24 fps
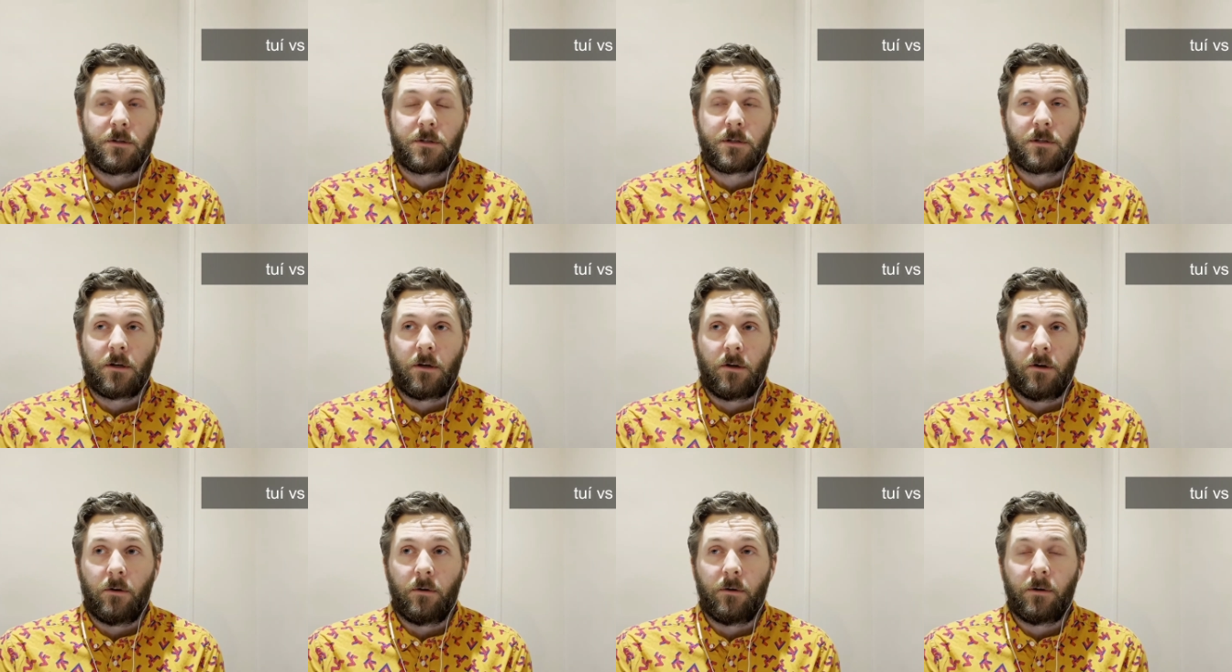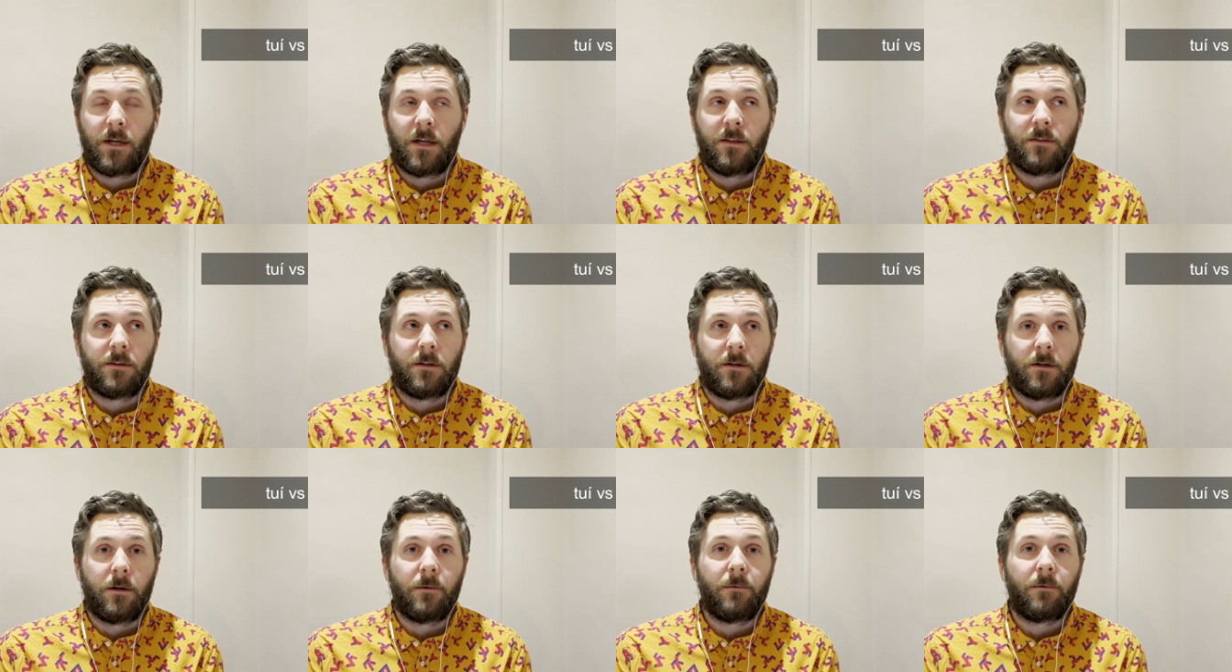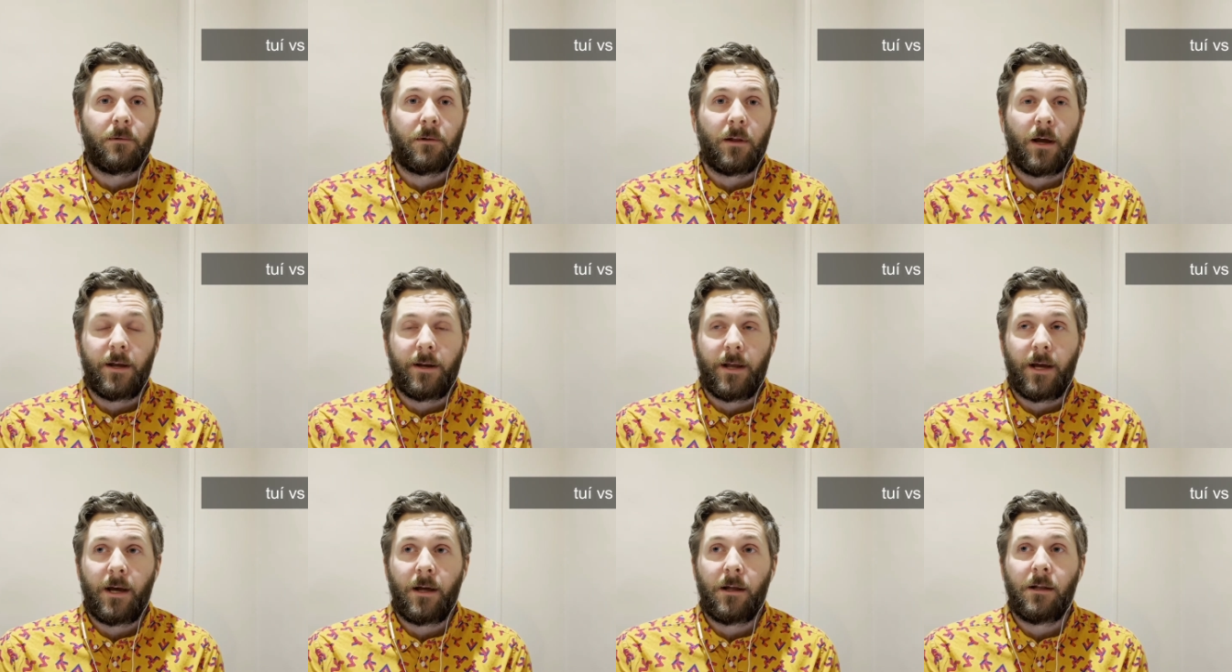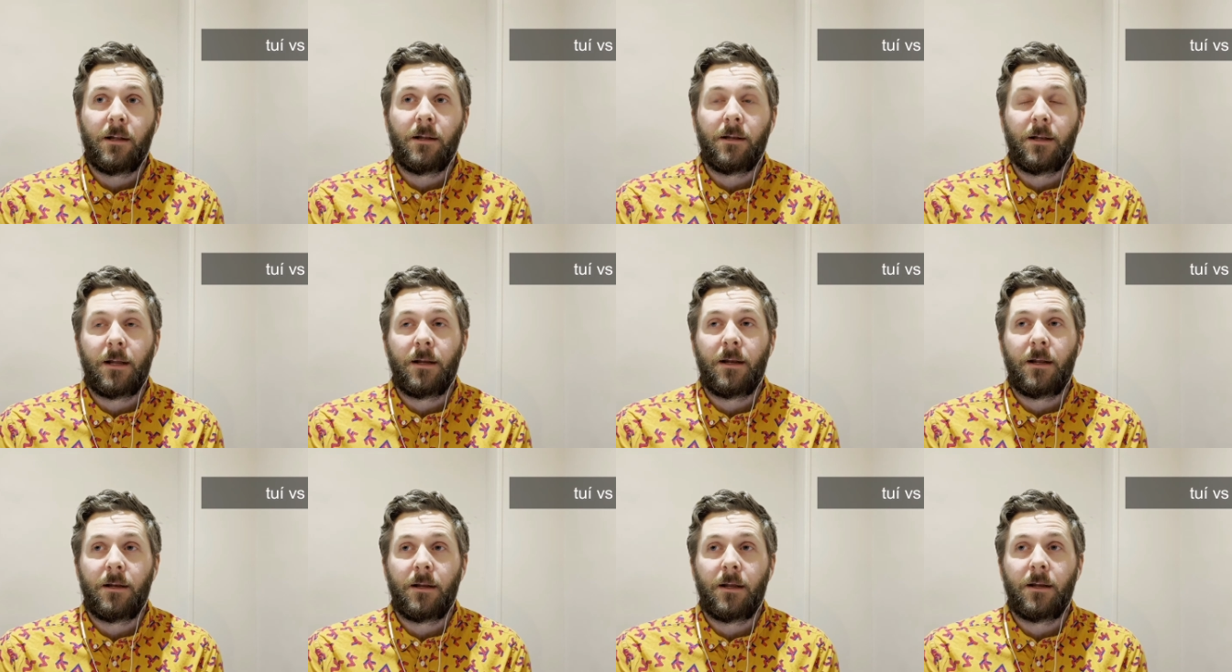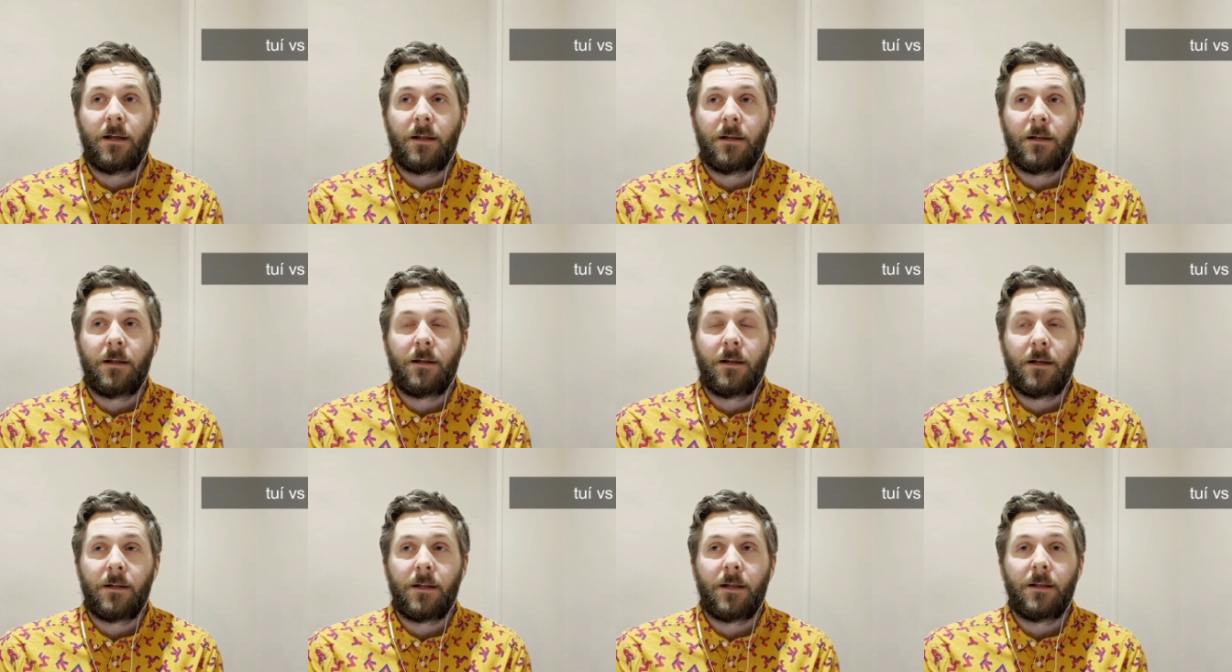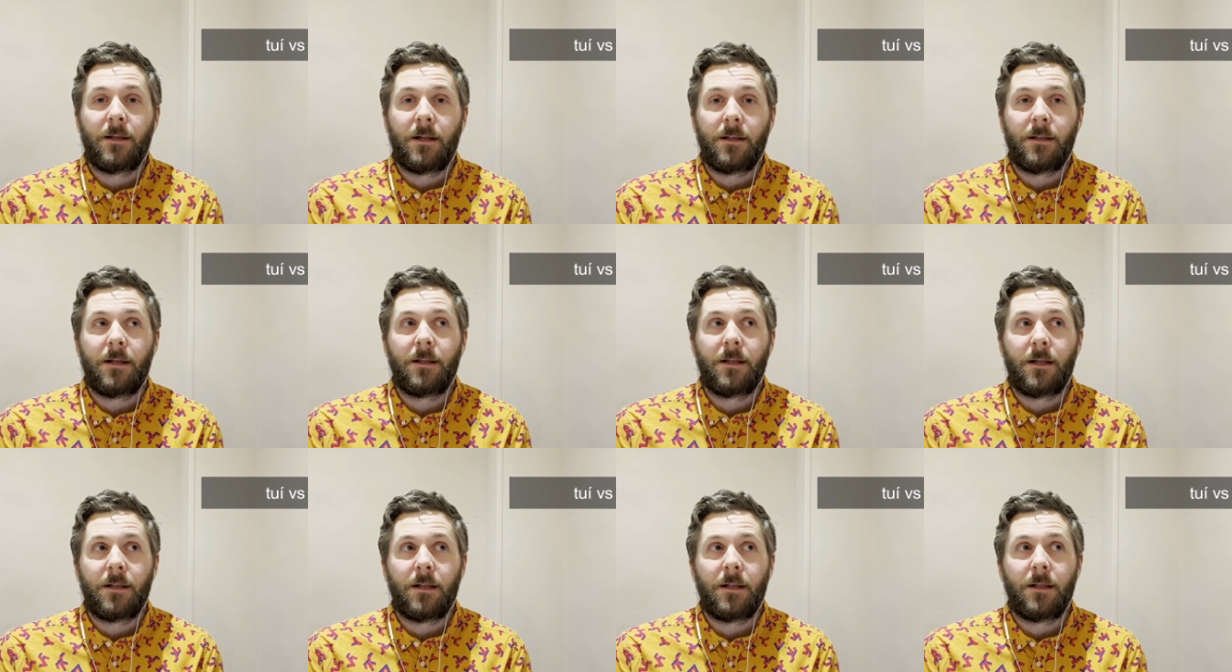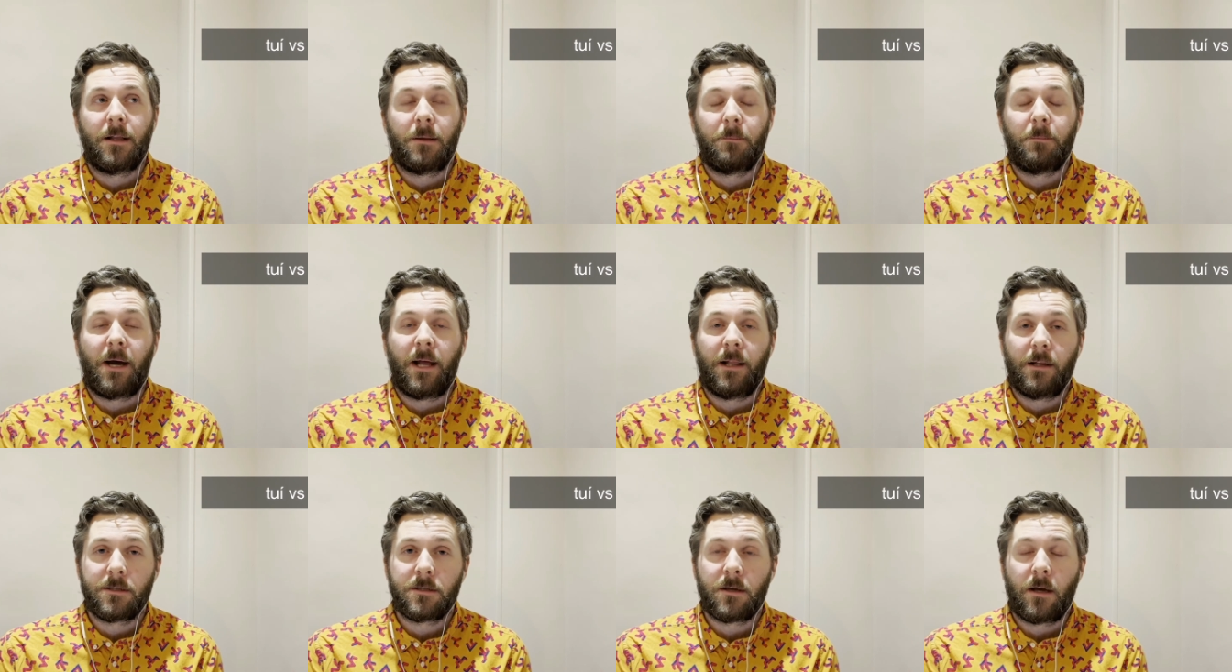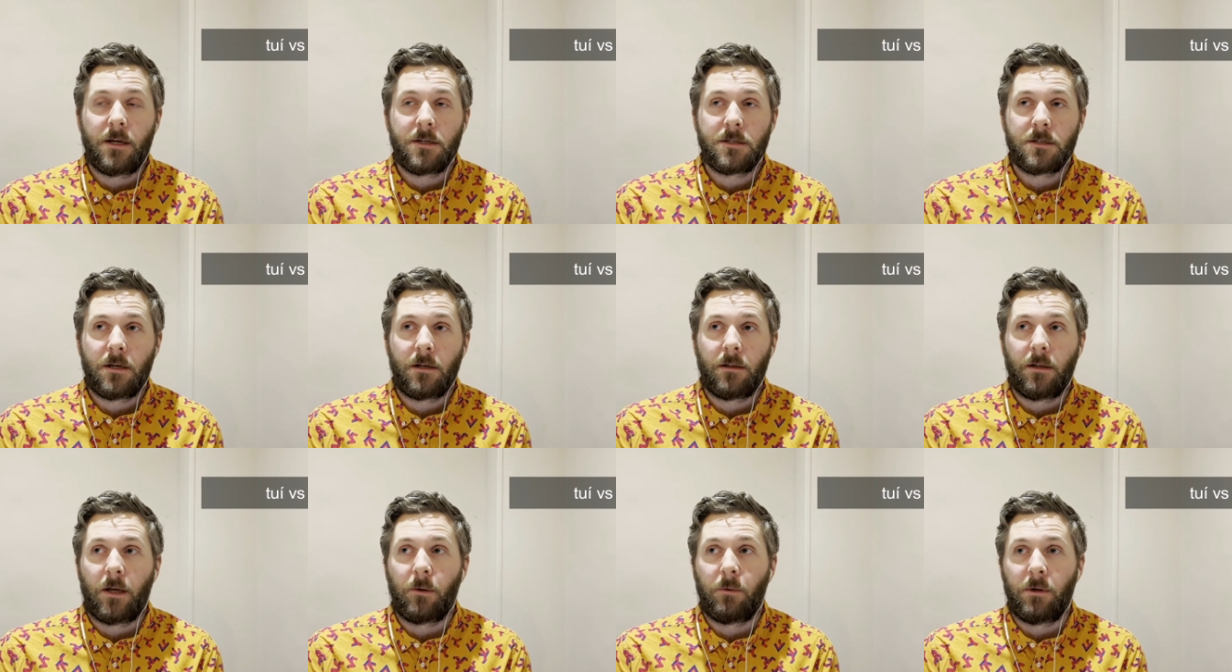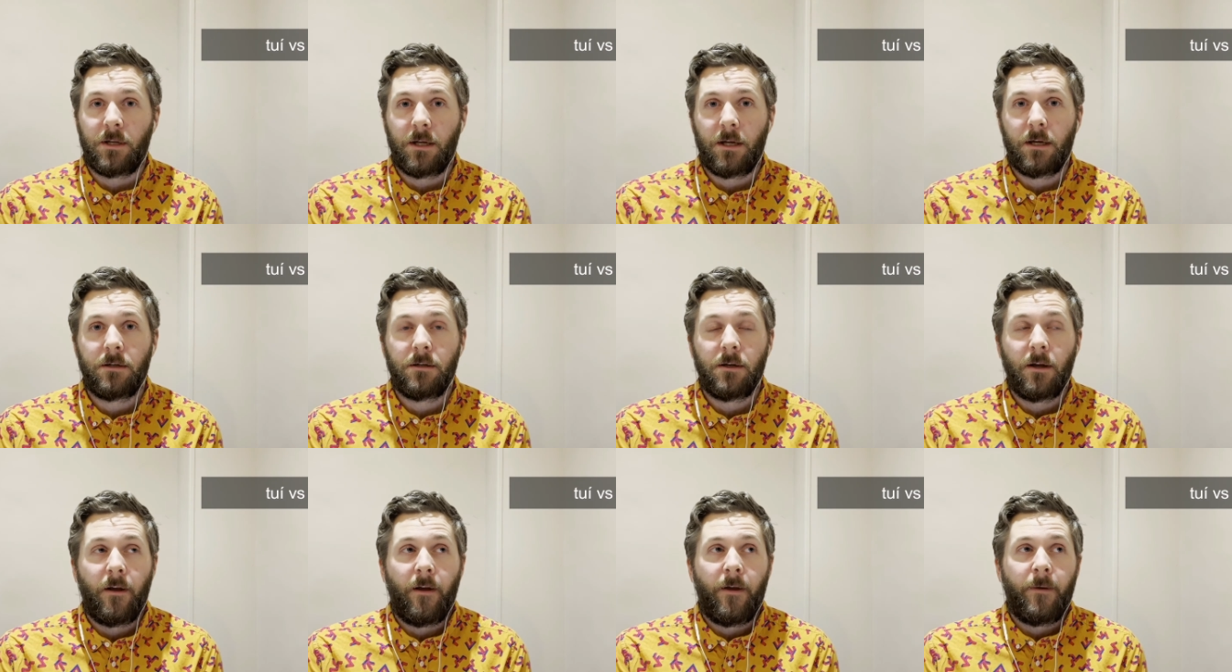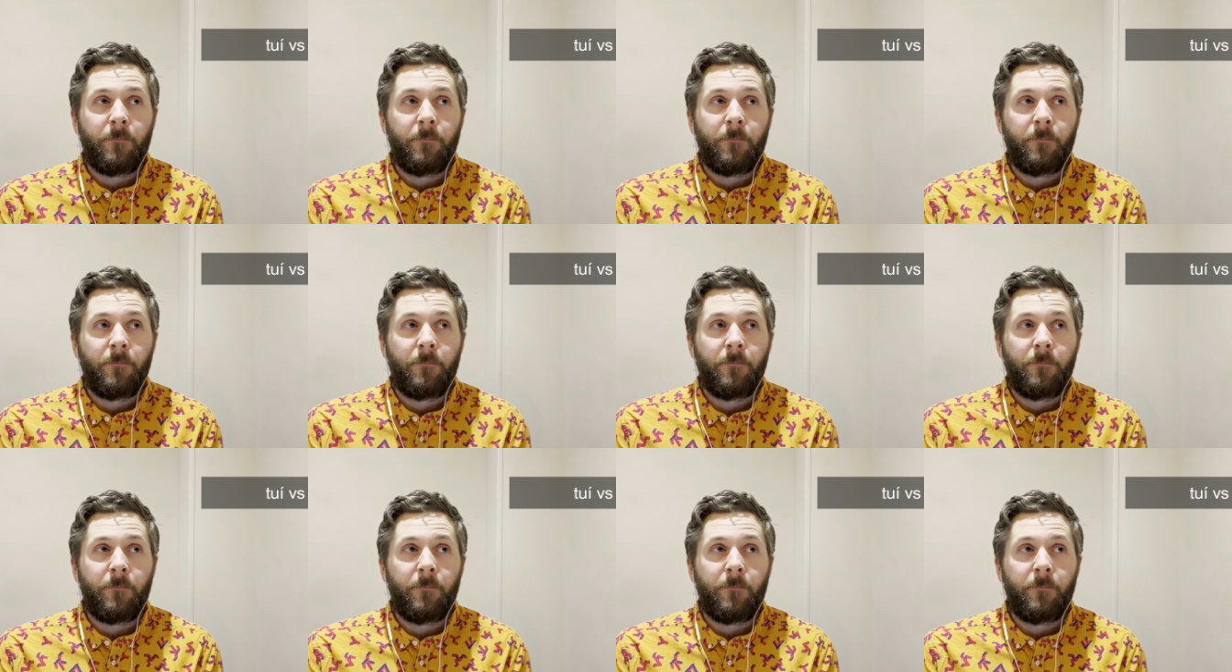So get the light L, palatize it like we did,